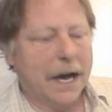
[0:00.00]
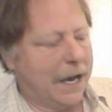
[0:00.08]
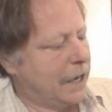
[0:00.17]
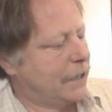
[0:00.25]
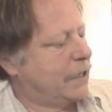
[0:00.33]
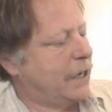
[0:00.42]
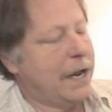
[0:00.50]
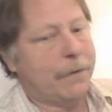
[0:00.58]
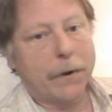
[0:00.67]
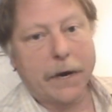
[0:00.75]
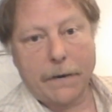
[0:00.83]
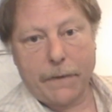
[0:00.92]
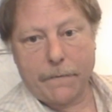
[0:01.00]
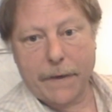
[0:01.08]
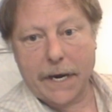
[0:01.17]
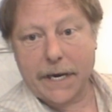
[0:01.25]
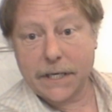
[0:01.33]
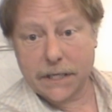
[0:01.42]
Uh, today we're going to be
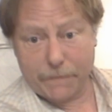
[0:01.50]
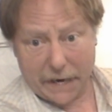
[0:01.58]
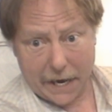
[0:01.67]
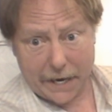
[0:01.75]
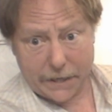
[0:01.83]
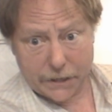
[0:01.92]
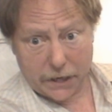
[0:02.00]
making spaghetti